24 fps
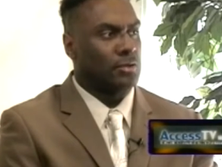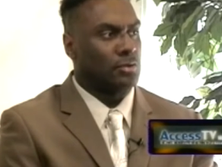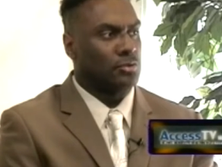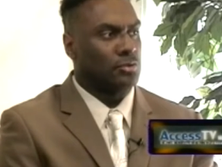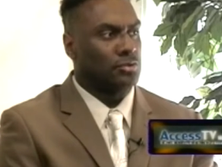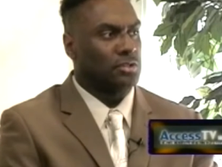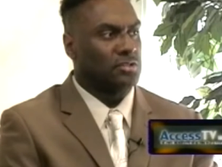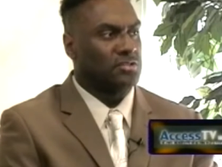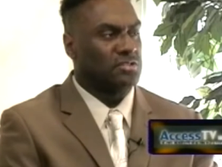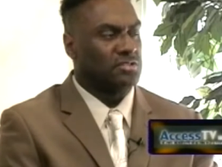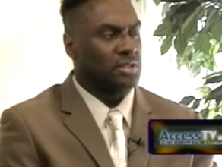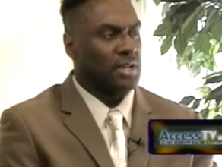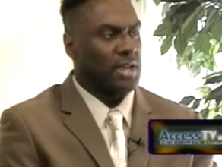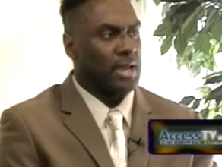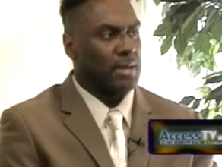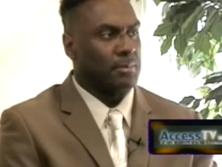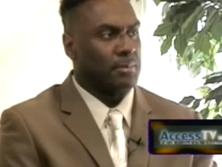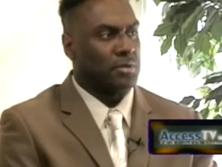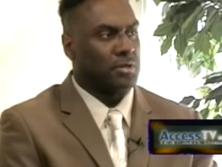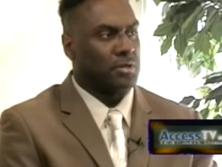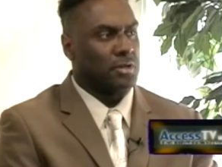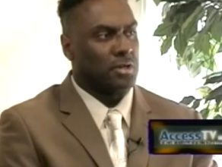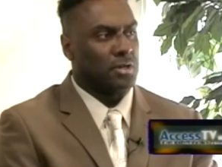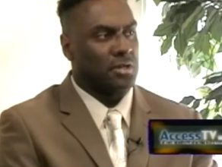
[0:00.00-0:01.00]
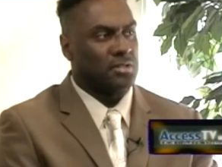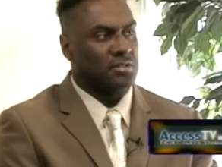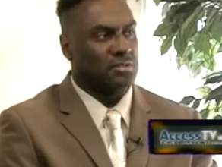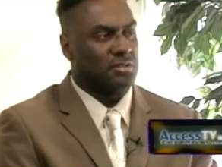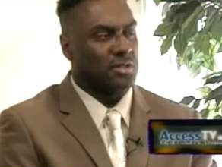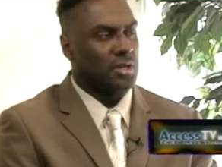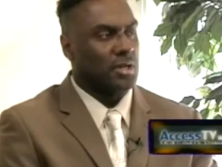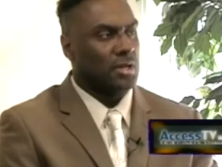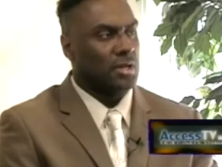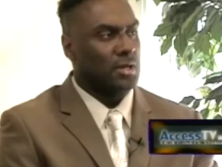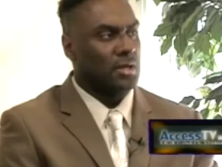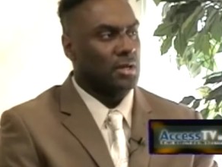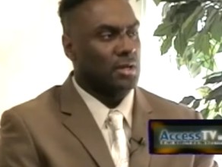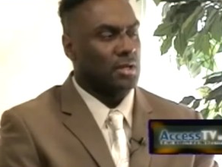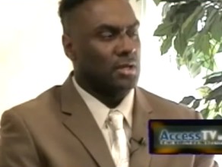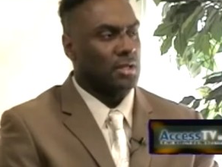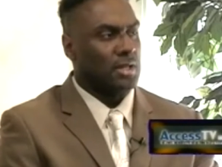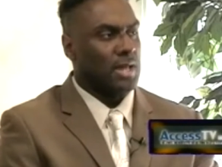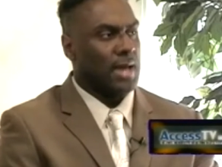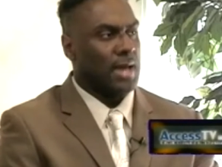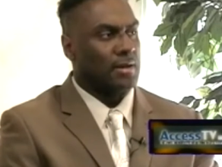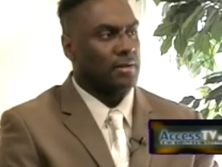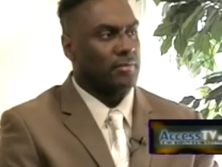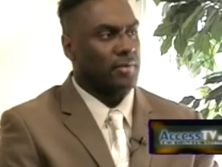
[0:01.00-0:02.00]
Or are you just saying because a
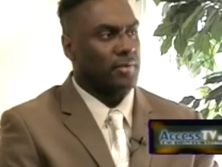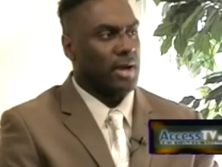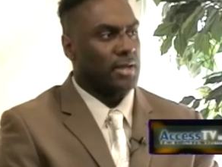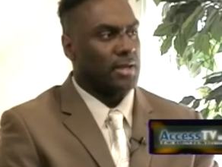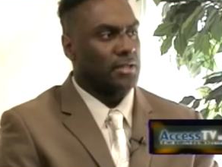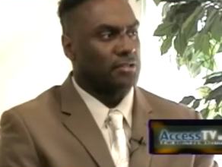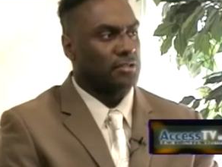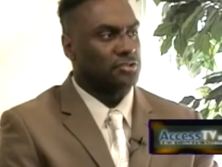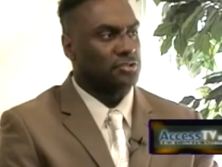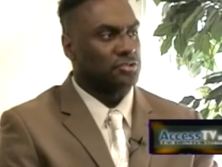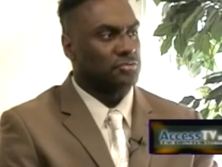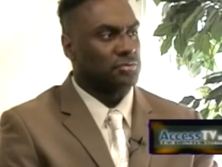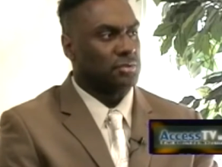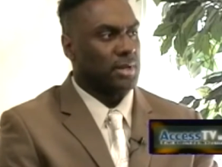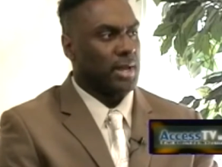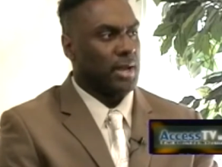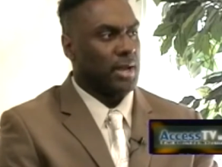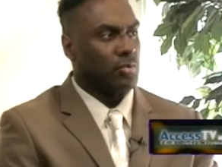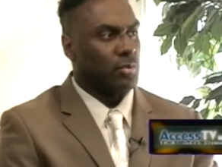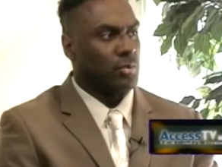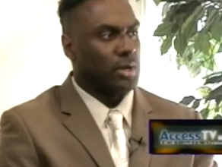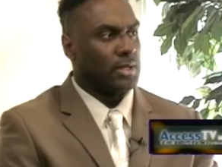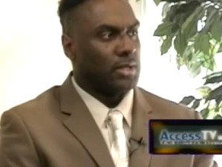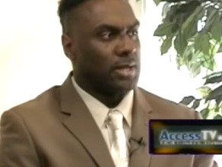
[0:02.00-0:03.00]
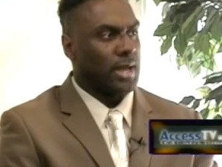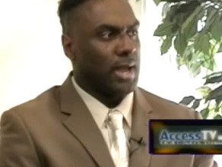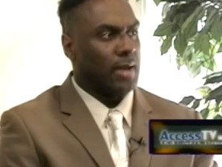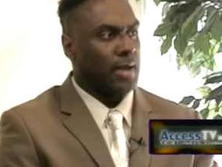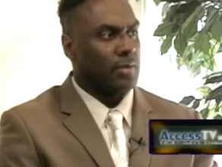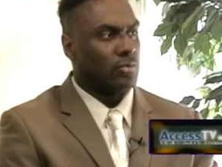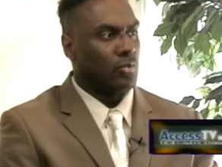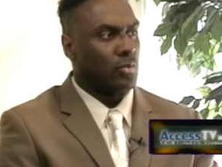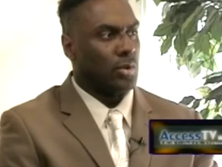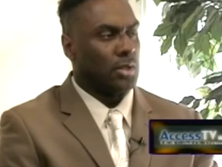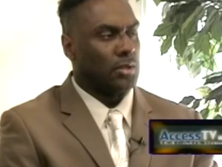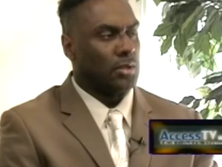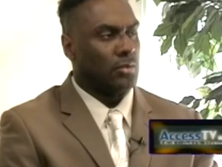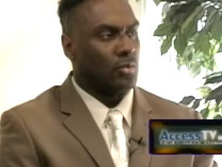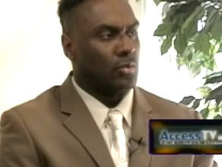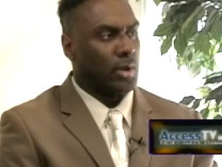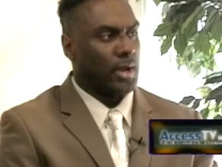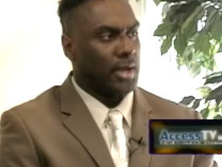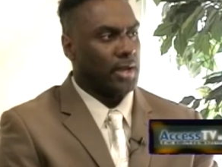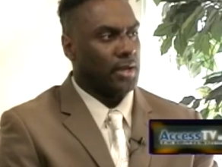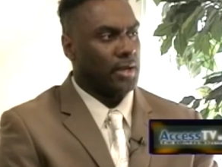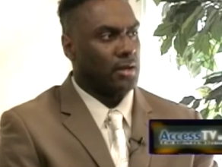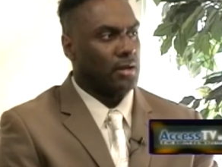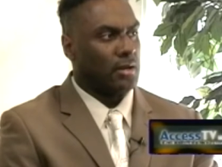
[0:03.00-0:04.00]
lot of our history that we're not well
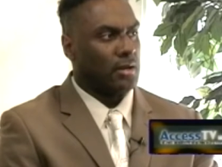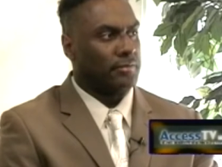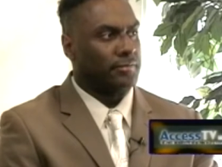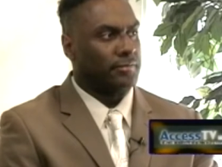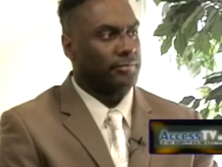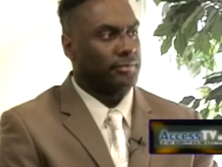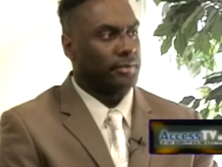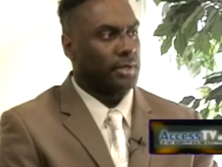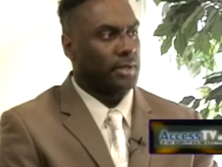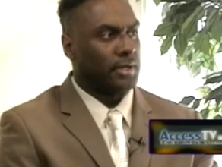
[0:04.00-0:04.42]
aware of,